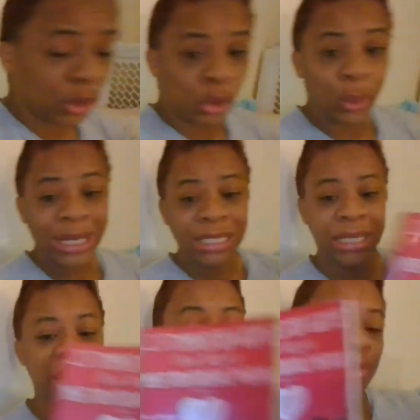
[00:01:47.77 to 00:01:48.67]

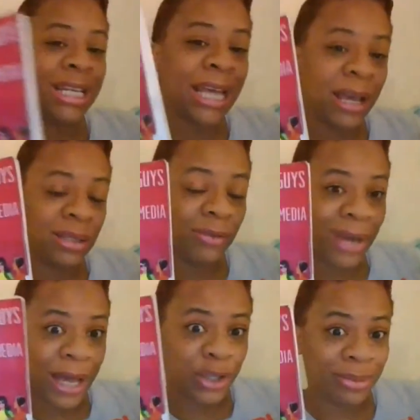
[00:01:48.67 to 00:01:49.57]
23 types of
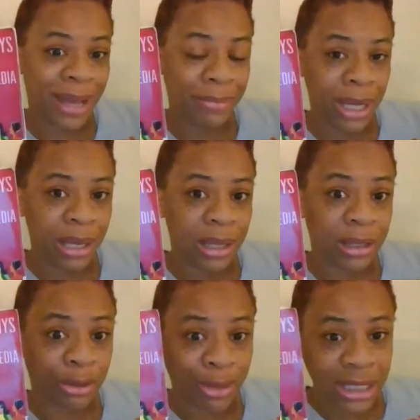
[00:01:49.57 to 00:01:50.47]
guys you might
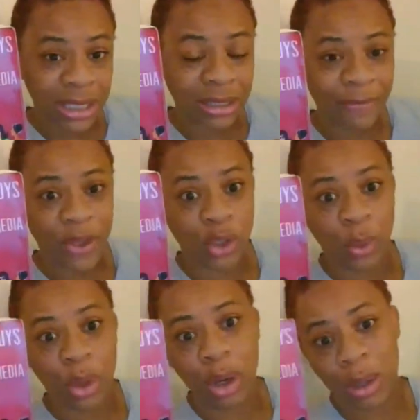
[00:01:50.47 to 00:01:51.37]
meet. The Chris's of this
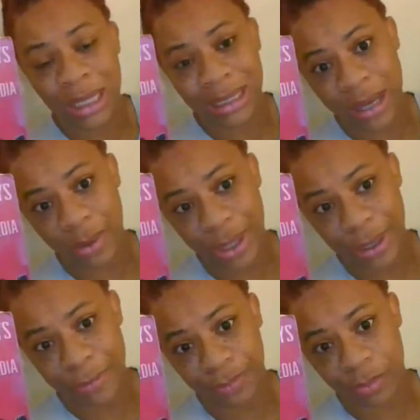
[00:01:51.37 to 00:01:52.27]
world is out
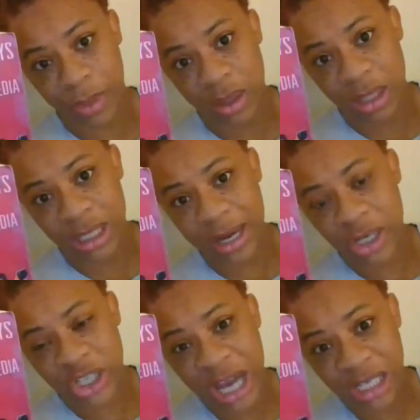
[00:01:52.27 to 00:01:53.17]
here. The
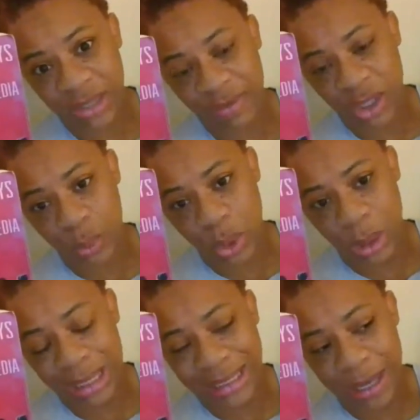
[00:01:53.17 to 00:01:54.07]
Derek Jacks of this
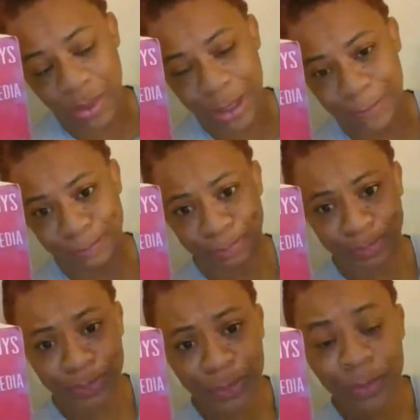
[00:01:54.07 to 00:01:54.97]
world is out here.
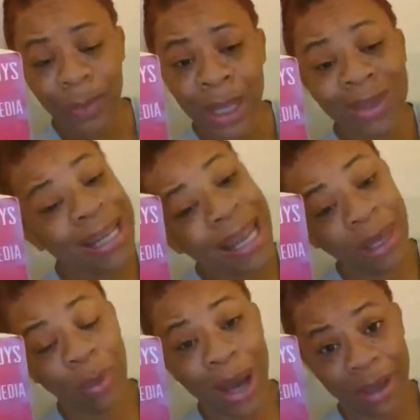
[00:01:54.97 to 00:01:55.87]
The
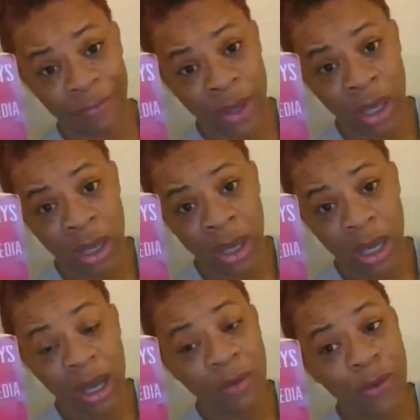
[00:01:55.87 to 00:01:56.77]
Nikki wife.
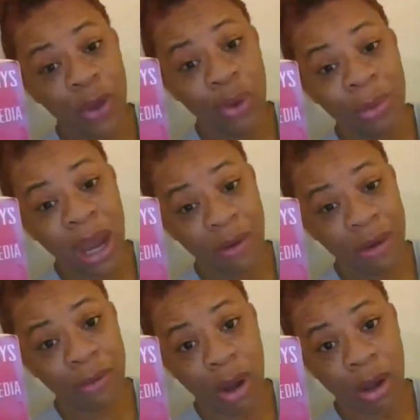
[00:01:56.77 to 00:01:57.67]
If you
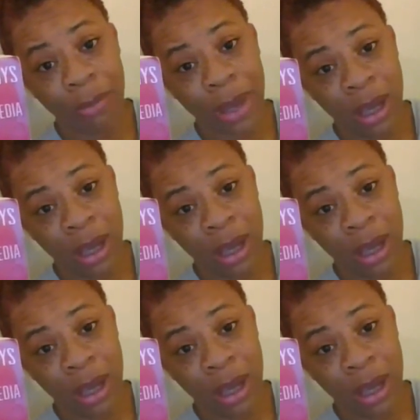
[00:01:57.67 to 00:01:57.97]
marry wrong,